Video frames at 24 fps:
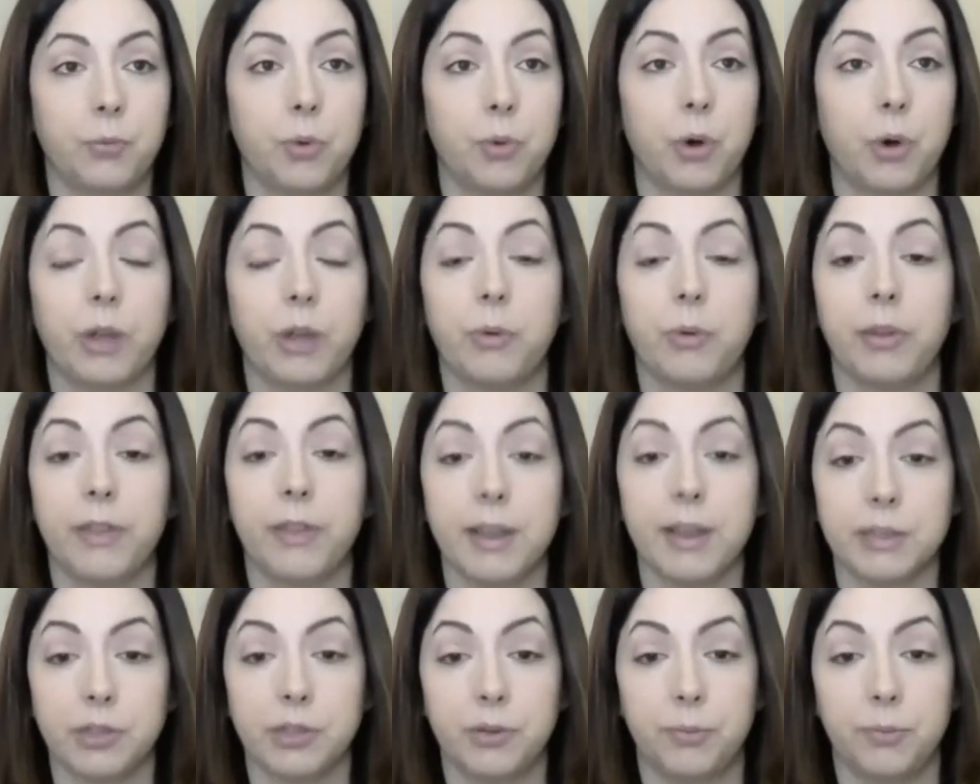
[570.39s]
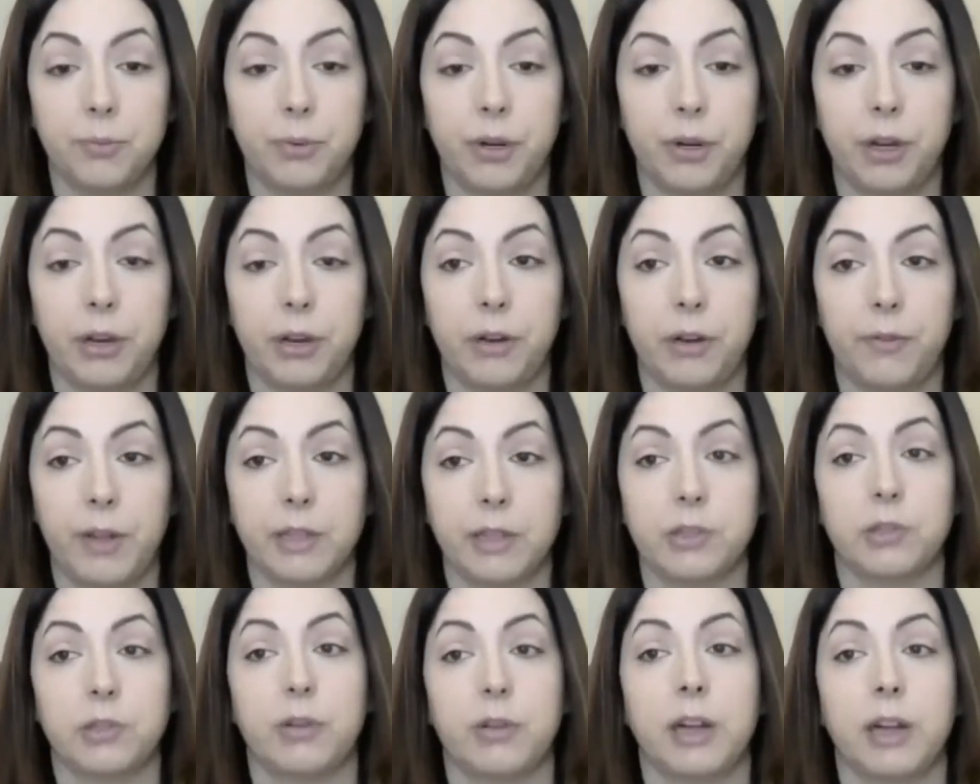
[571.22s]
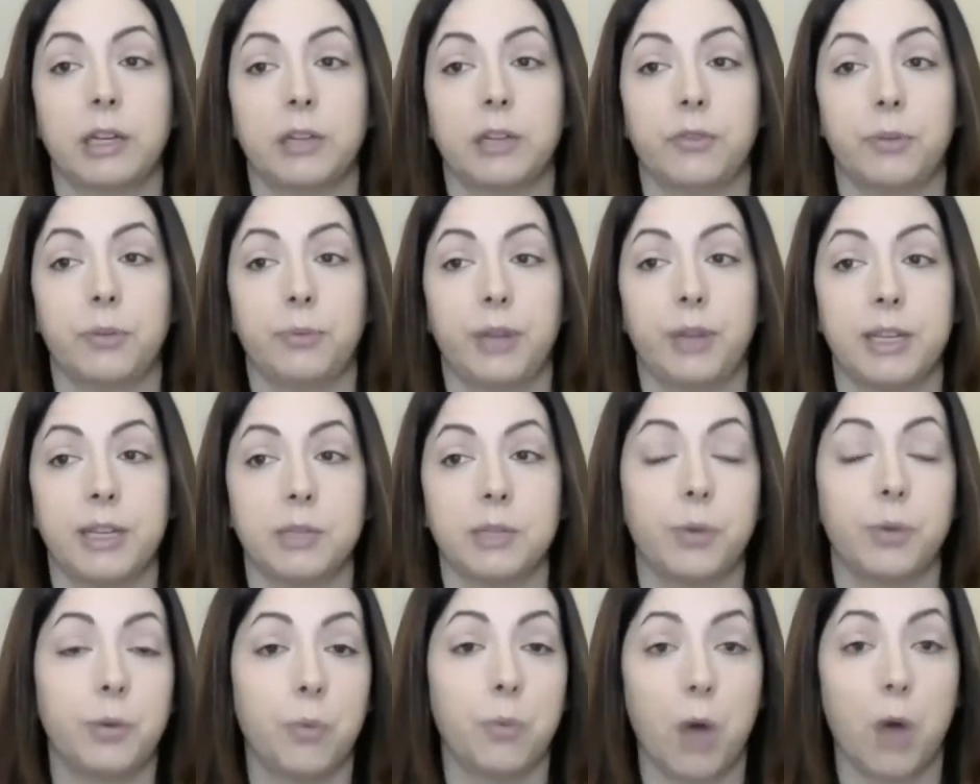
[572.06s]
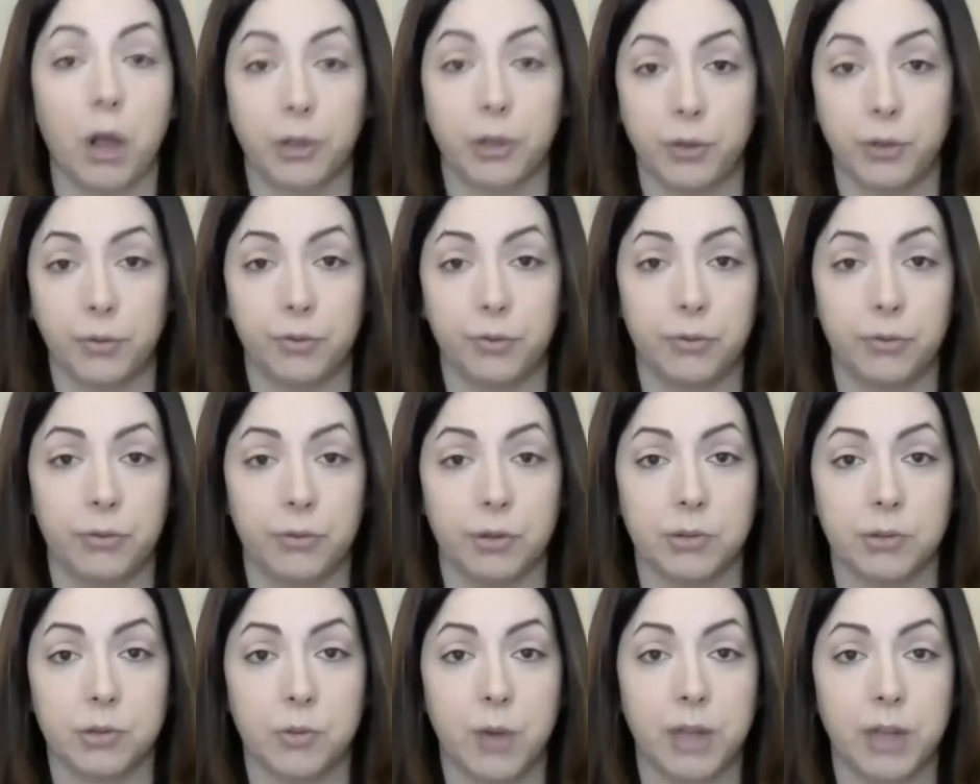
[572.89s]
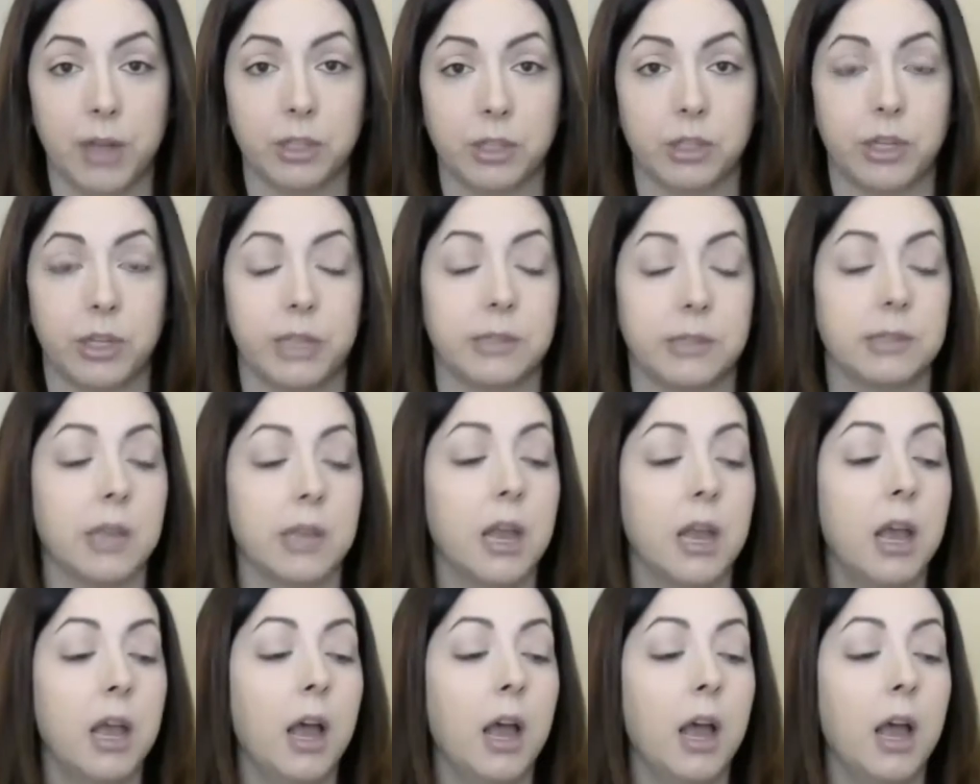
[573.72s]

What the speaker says: working with us to put an advance directive in place, we walk you through those questions.